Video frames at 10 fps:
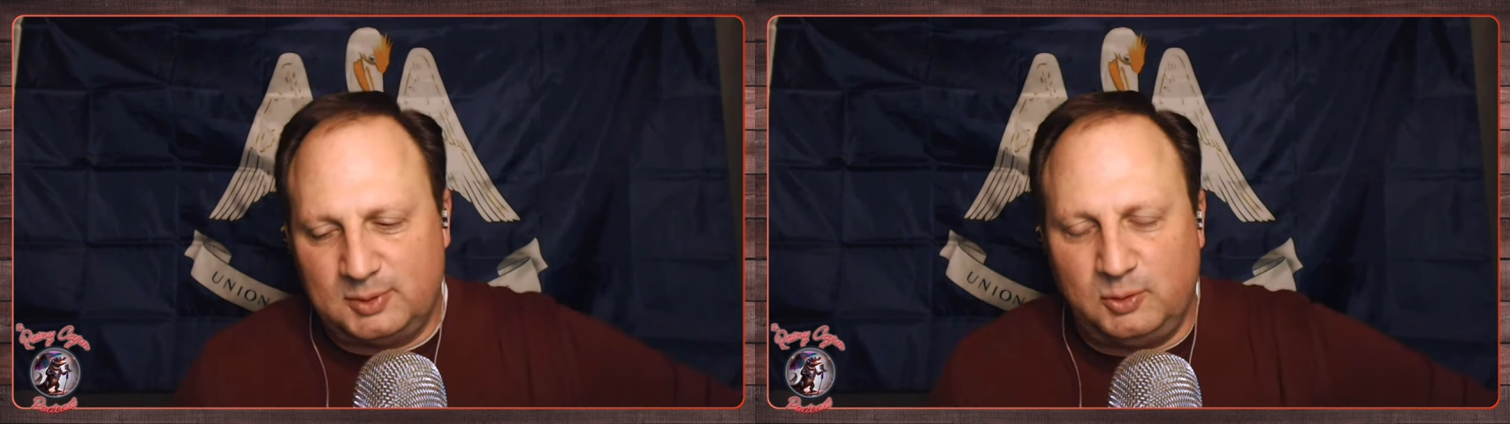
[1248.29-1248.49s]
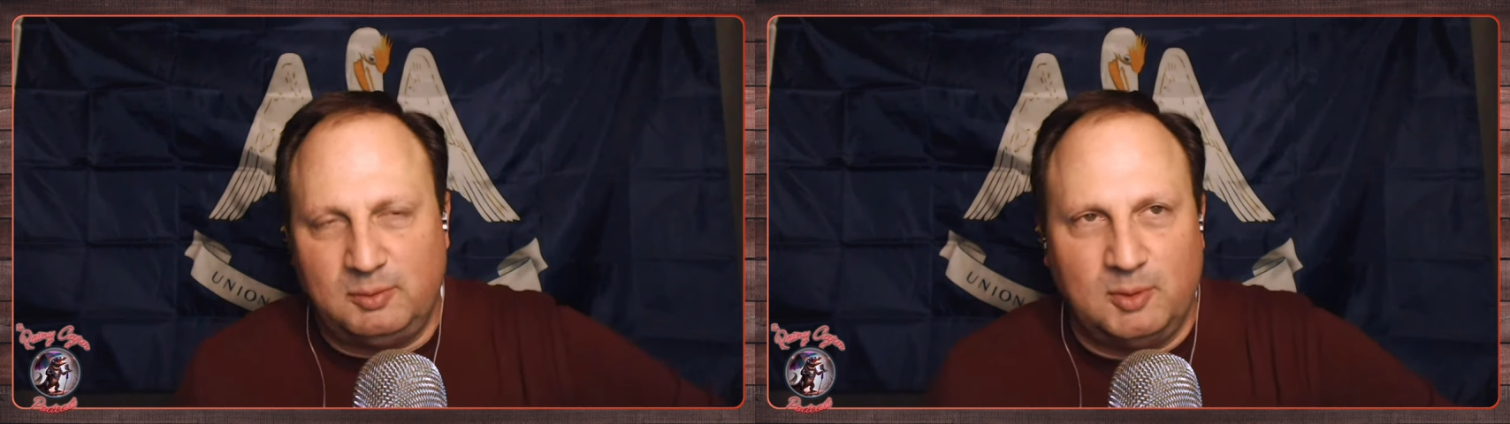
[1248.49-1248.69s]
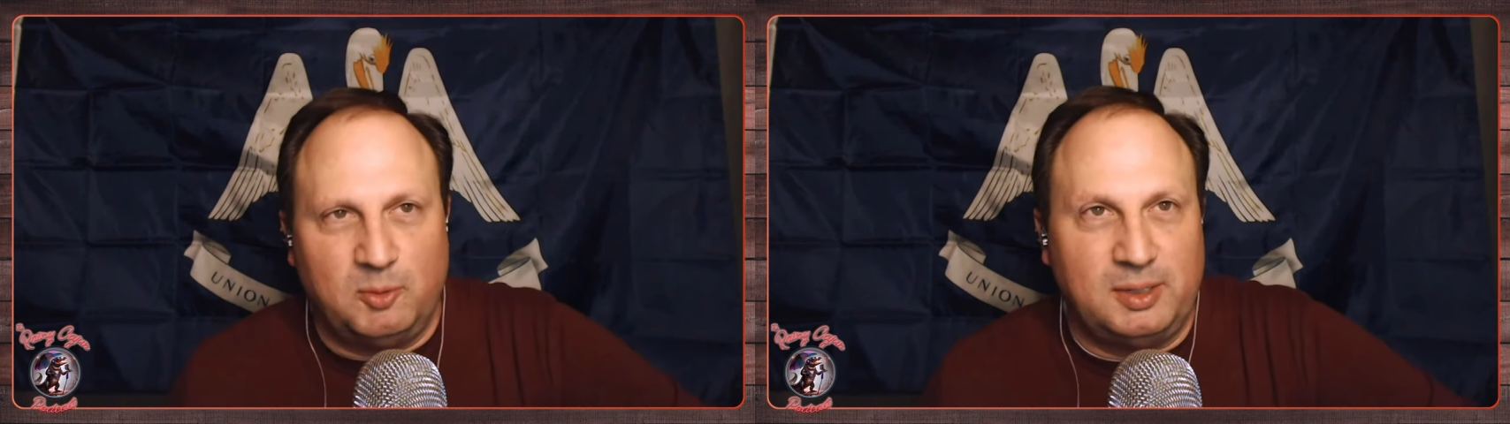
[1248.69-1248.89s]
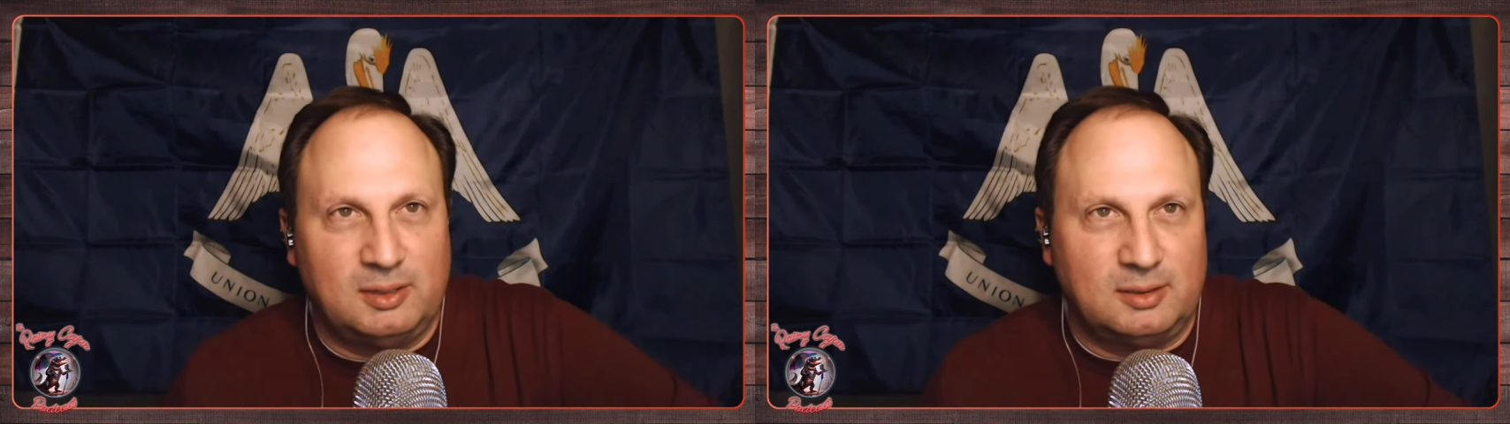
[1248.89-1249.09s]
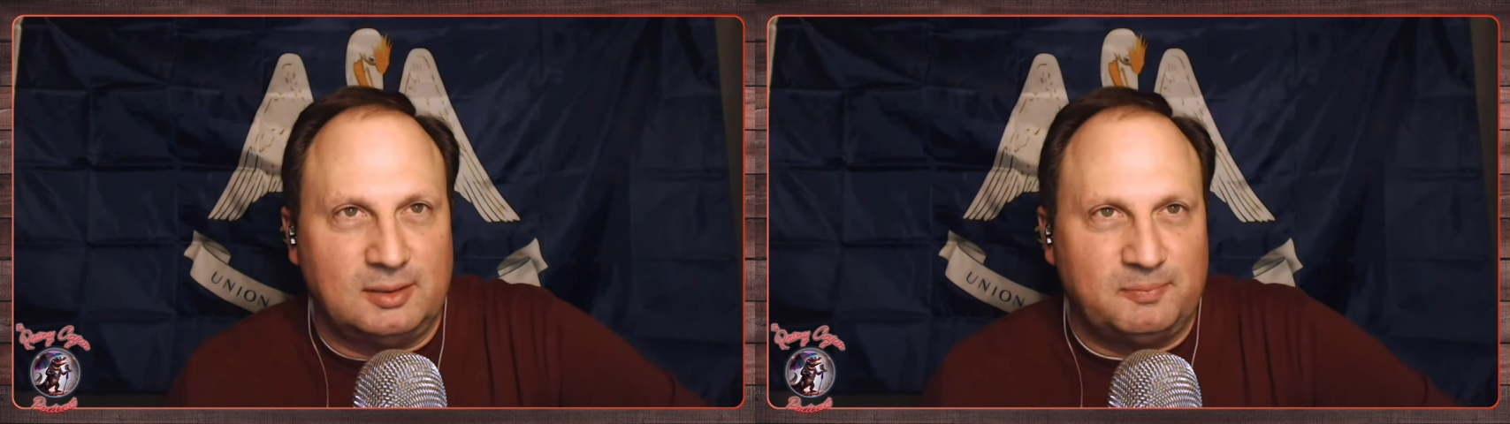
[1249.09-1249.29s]
between
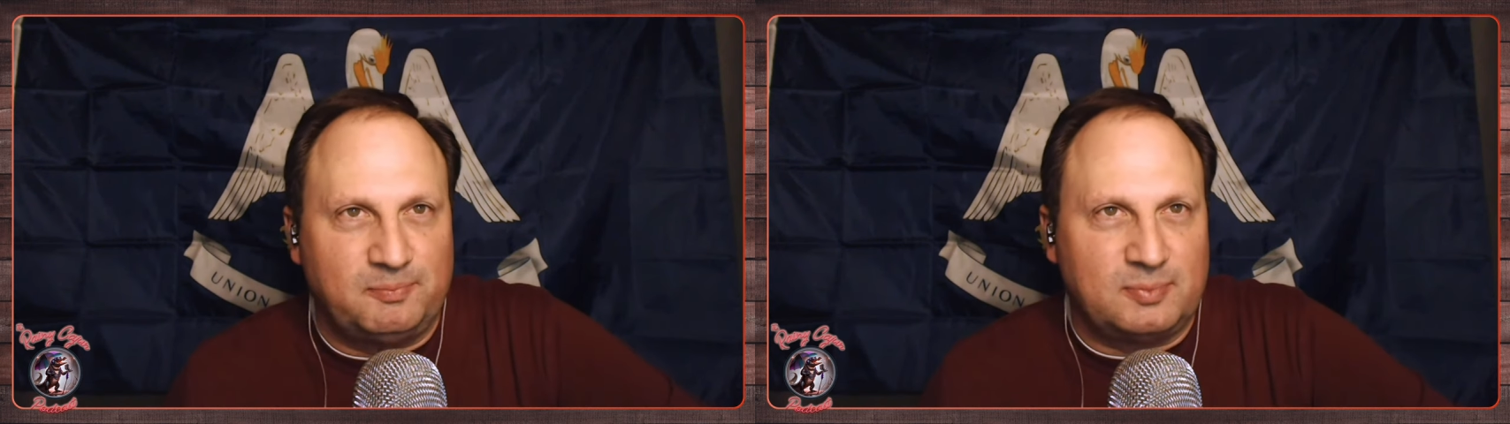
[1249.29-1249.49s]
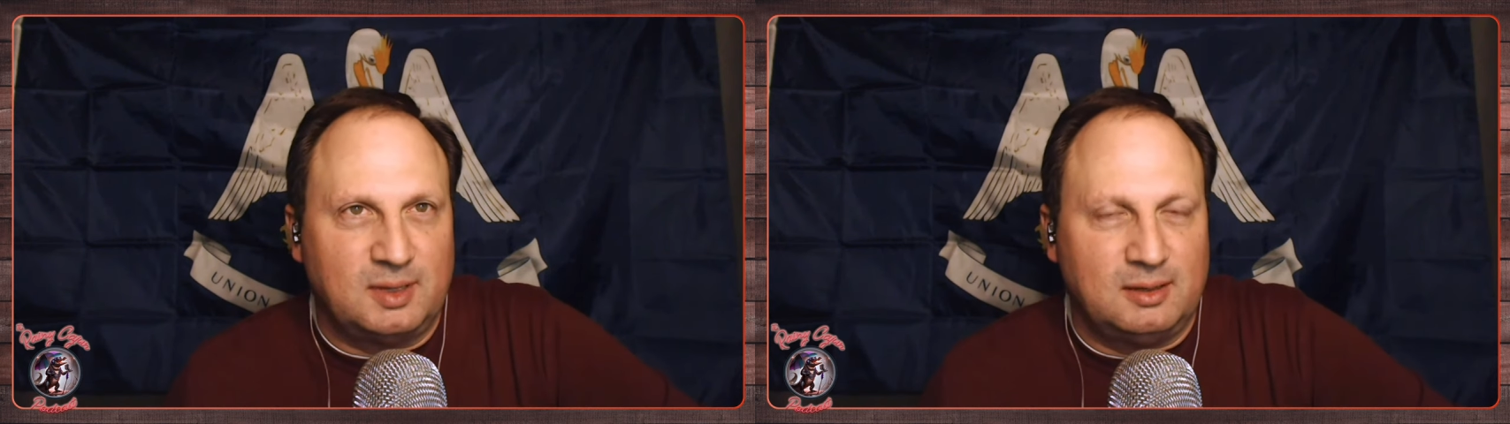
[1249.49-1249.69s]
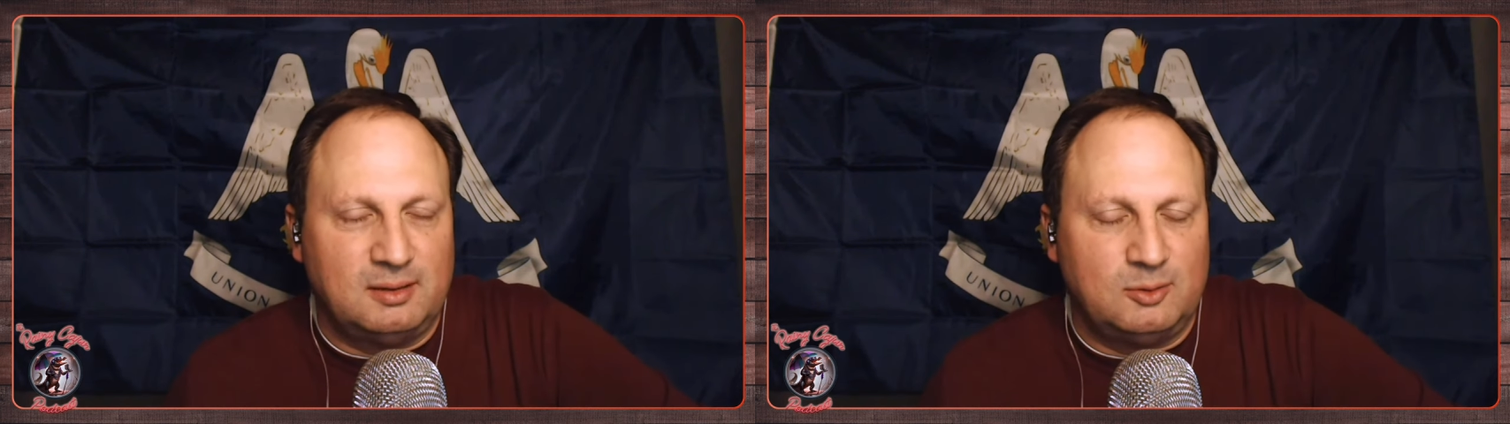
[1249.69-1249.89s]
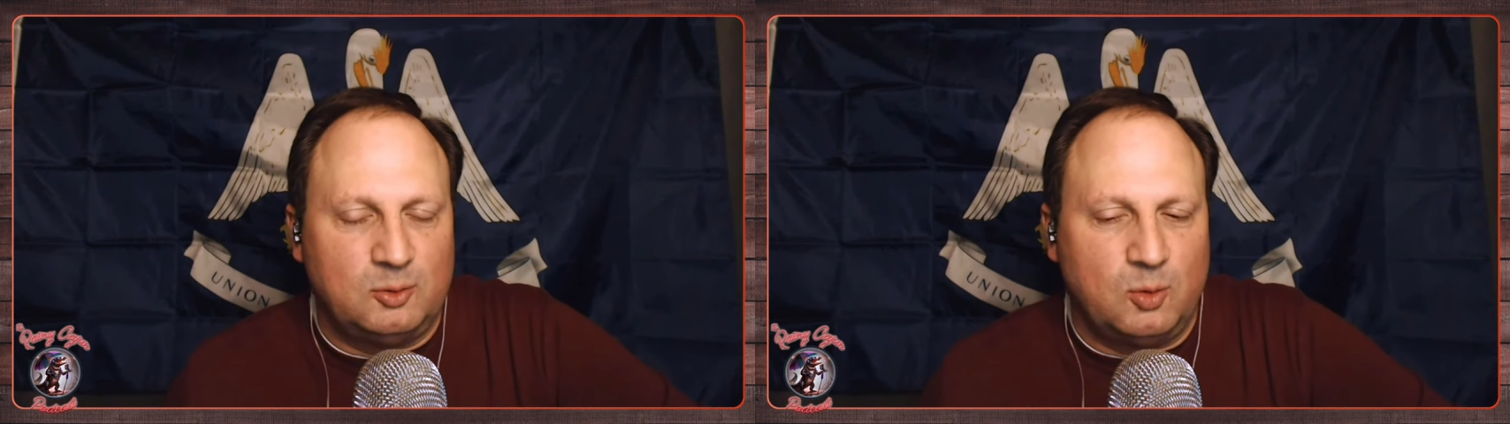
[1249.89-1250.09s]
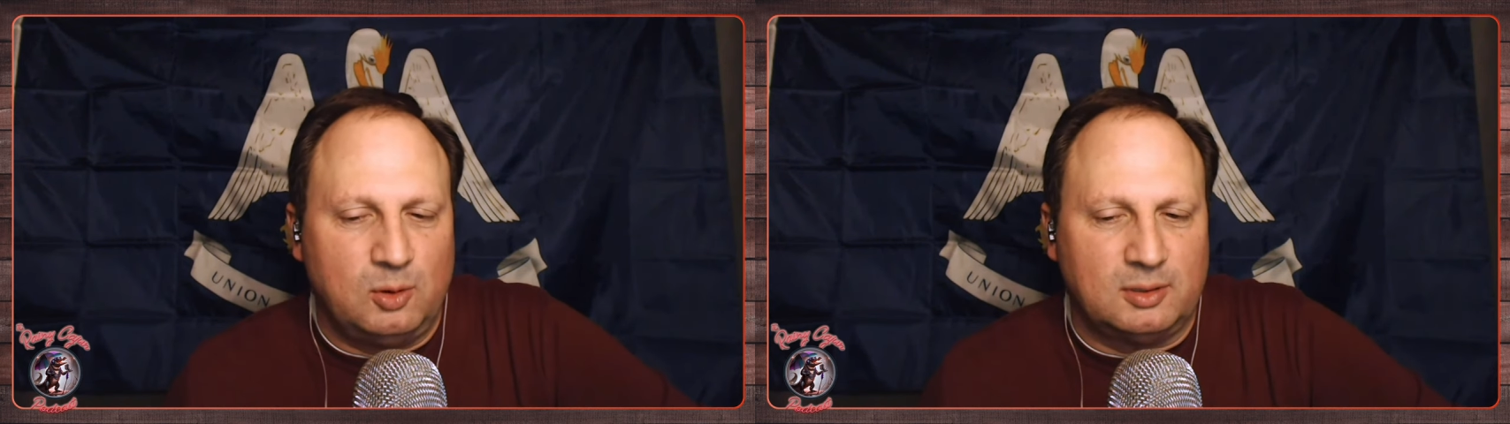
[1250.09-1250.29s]
Mobile
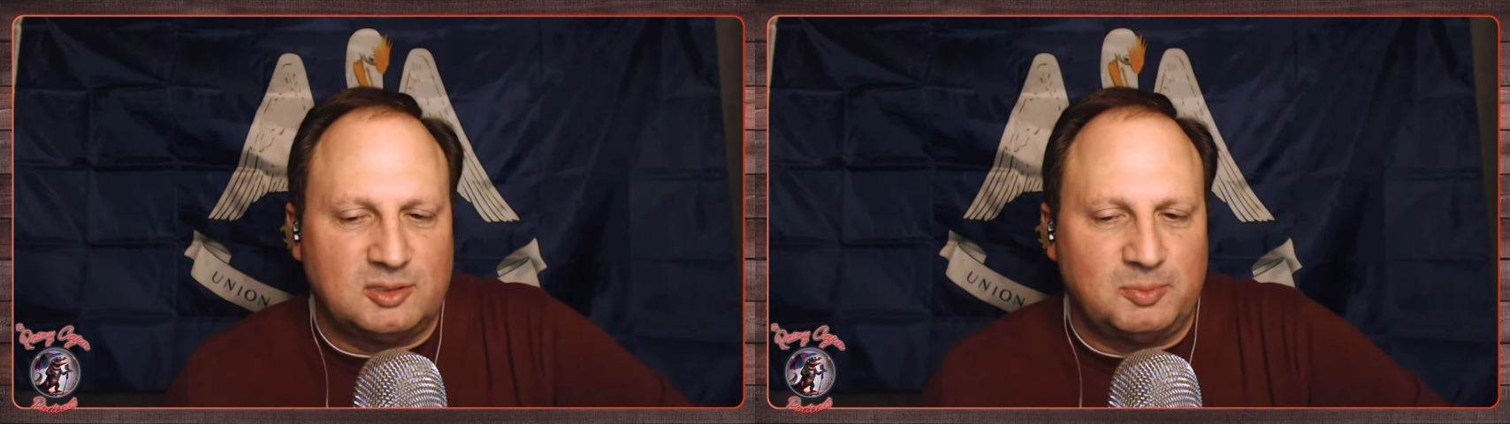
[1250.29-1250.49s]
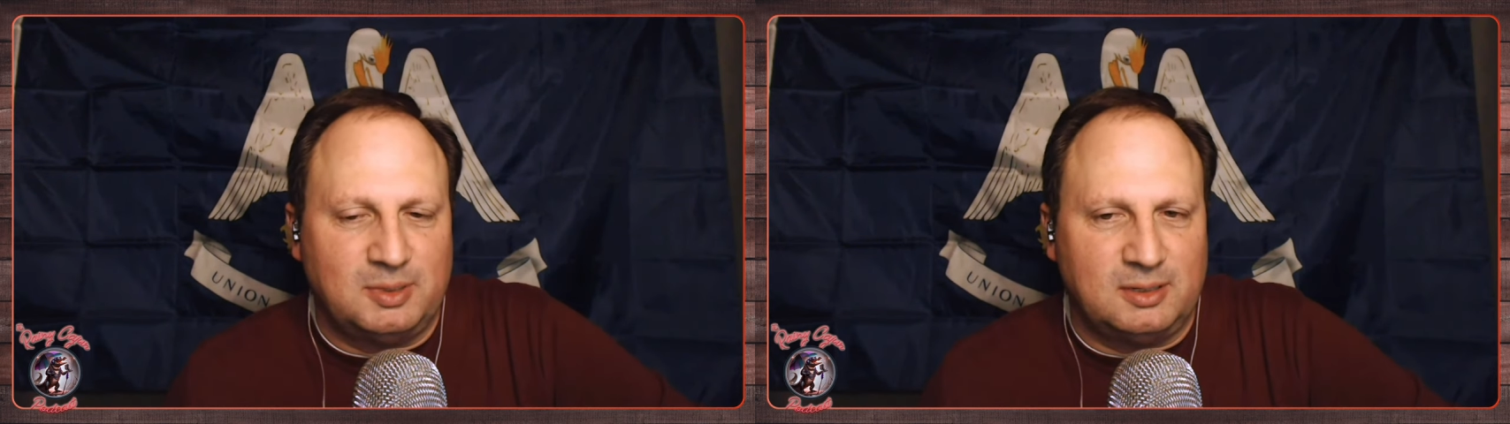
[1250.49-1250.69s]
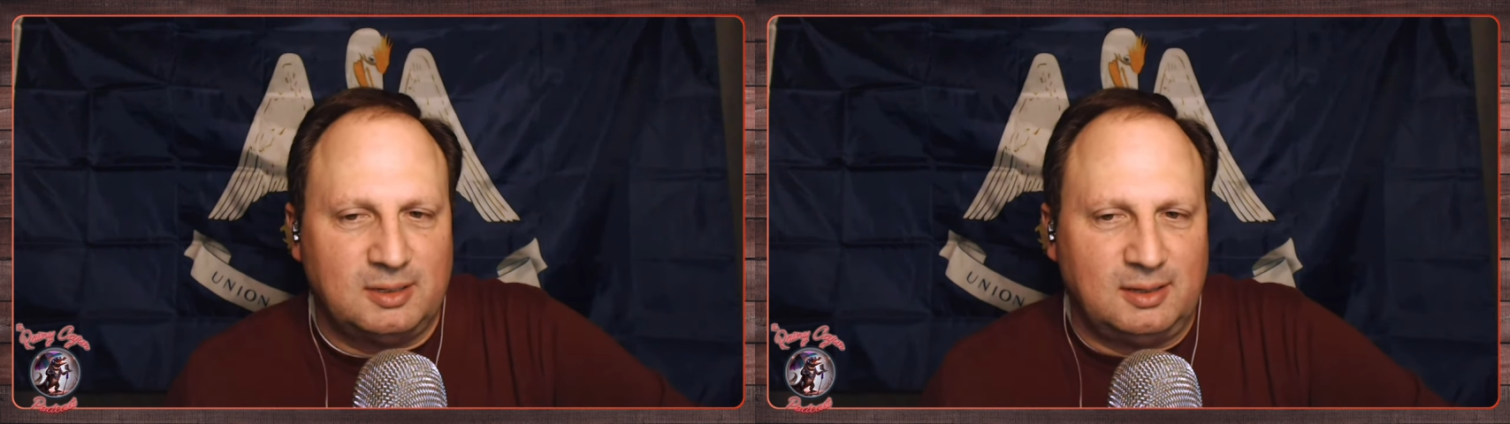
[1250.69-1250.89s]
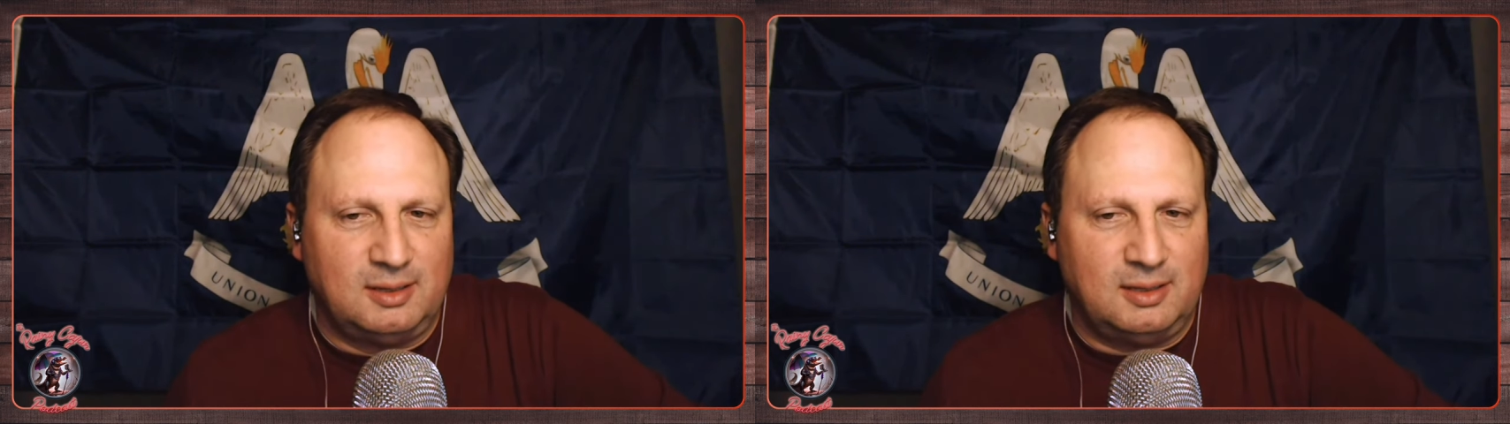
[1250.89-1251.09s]
and New Orleans, but